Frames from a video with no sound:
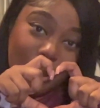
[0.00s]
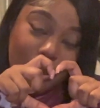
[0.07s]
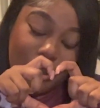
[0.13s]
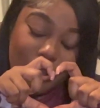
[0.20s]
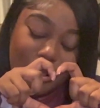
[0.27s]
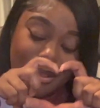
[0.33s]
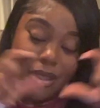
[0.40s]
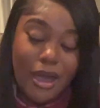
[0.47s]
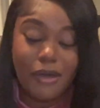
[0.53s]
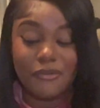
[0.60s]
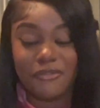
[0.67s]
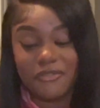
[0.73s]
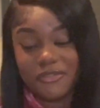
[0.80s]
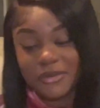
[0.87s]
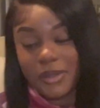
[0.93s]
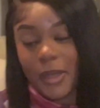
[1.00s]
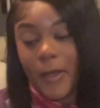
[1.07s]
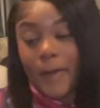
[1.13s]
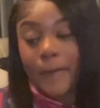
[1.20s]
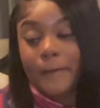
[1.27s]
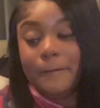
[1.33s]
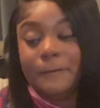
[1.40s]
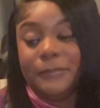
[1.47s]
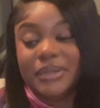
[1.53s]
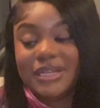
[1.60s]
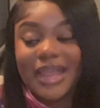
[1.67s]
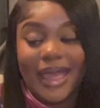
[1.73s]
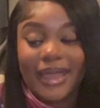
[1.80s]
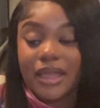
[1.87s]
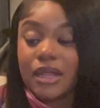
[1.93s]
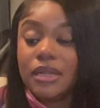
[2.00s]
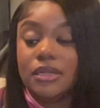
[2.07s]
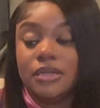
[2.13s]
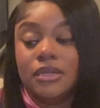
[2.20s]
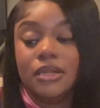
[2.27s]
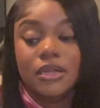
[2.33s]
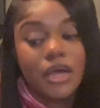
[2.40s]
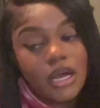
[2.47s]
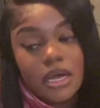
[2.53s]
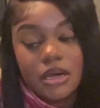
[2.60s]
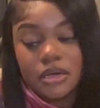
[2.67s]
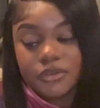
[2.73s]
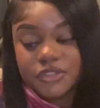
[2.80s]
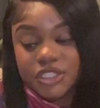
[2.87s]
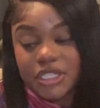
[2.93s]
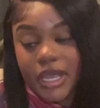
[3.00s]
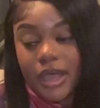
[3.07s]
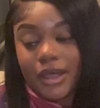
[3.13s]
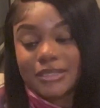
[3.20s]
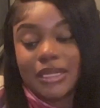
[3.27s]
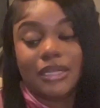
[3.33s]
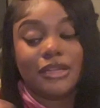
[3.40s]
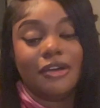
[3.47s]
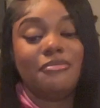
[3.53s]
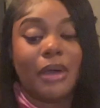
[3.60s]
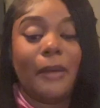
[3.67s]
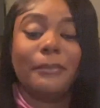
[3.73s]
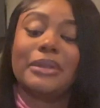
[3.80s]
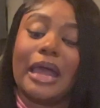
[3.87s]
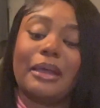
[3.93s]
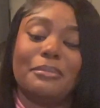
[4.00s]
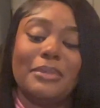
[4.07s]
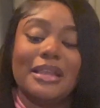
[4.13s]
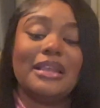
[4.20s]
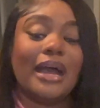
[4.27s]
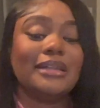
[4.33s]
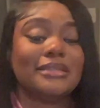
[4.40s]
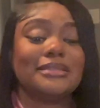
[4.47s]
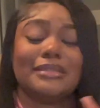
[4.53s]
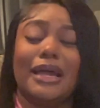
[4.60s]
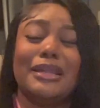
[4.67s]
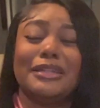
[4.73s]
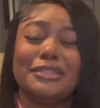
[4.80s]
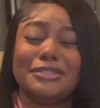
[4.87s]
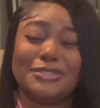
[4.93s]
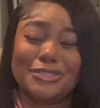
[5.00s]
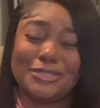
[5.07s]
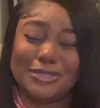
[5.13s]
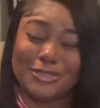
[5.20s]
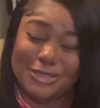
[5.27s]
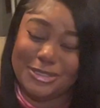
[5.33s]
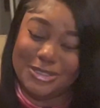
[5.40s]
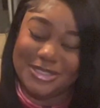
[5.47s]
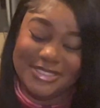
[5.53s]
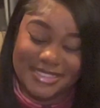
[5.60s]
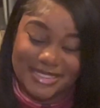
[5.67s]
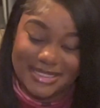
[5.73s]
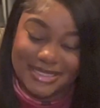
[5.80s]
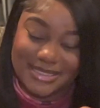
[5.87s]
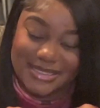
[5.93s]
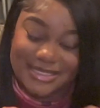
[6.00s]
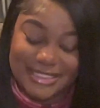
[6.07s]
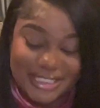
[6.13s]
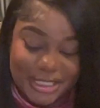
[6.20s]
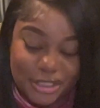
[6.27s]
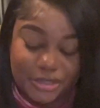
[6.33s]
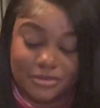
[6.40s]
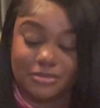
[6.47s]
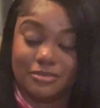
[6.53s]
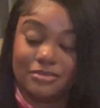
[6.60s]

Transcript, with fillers: love, black love, child, because I love my black men. Y'all just gotta get y'all shit together.